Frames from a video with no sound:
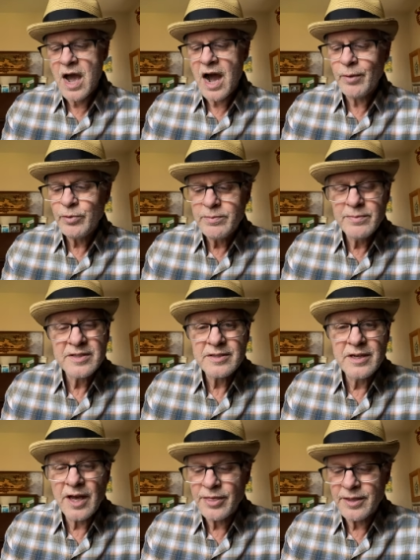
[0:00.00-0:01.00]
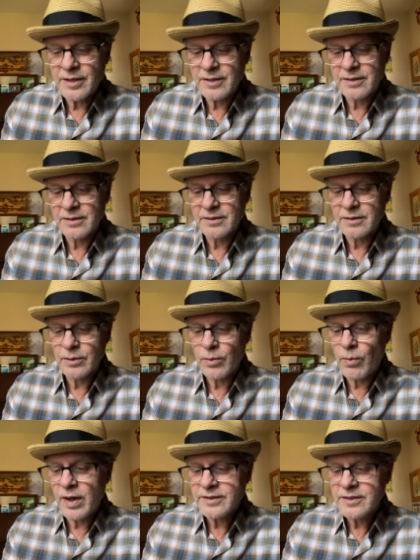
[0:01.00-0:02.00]
I would miss nothing,
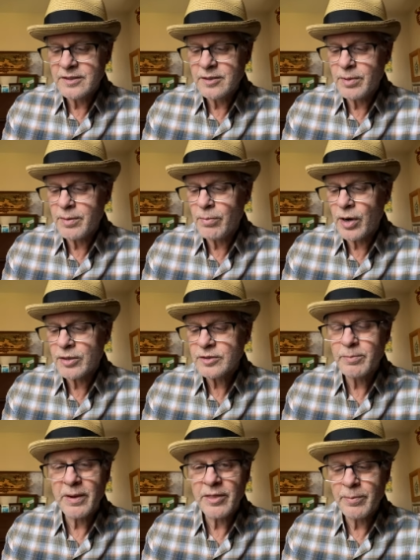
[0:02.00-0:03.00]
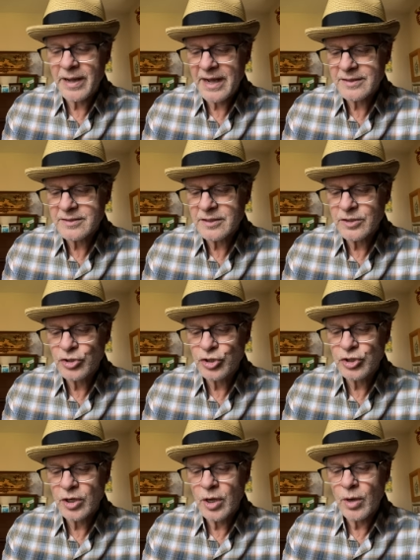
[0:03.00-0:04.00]
wanted to be marked by the
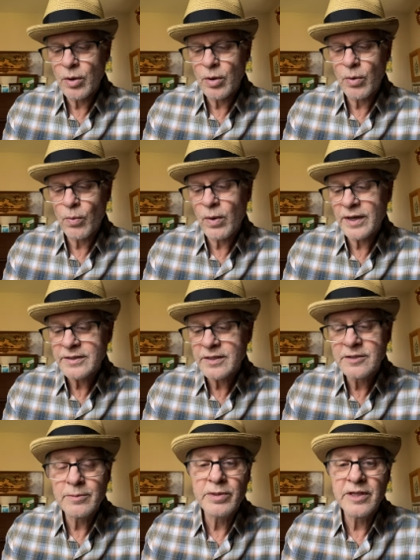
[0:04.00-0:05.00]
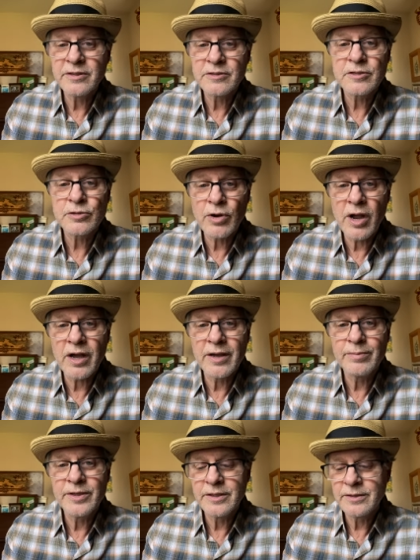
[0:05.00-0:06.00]
passage, wanted to be
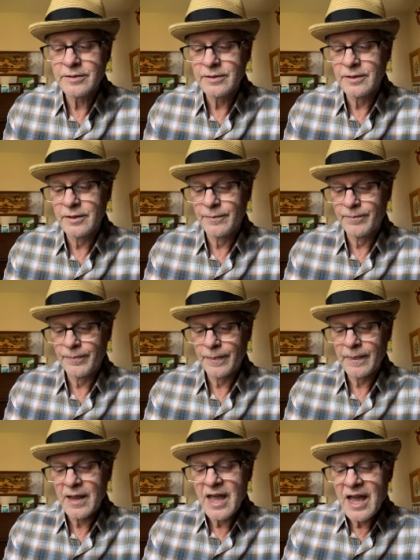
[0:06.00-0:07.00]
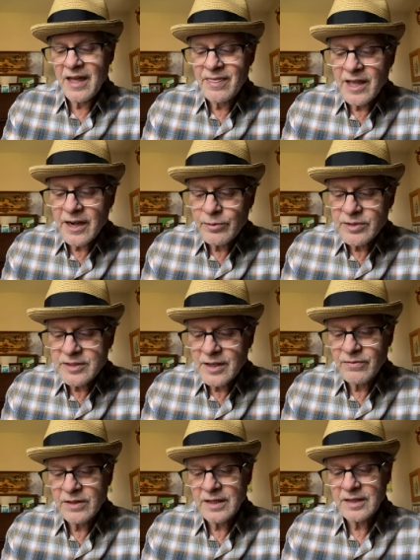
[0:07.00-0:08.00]
inscribed. And then I was
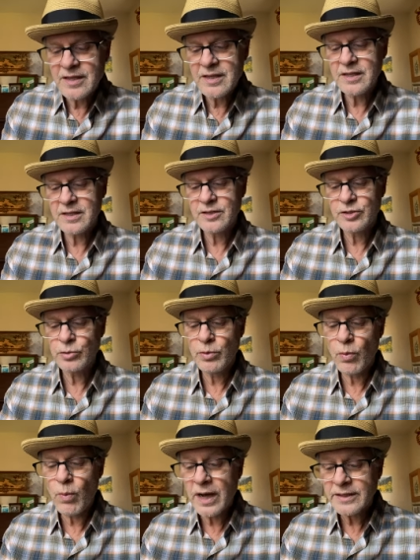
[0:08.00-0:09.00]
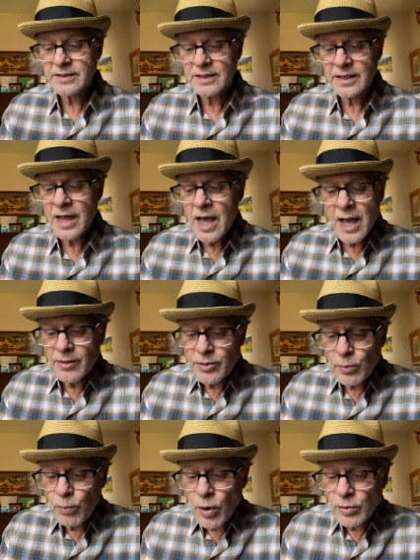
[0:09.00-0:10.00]
given the key to a wanting
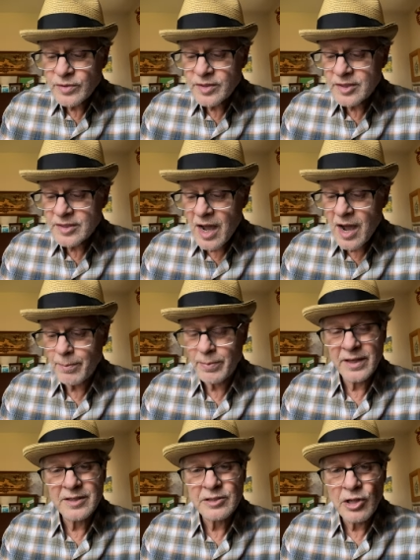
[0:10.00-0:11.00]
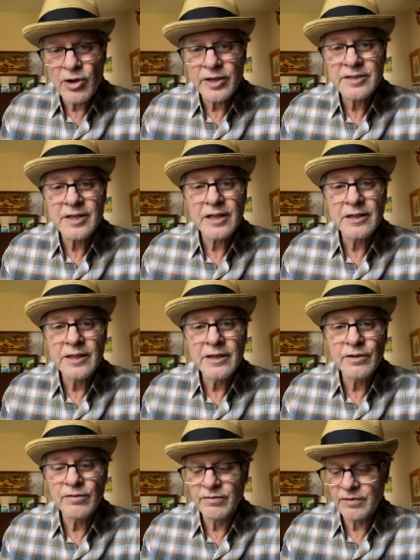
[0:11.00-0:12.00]
that won't stop as long as I
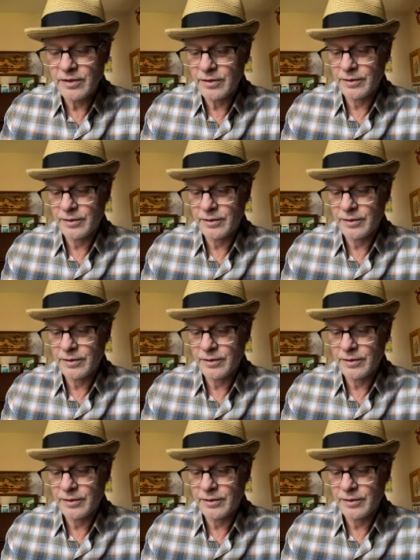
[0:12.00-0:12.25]
live.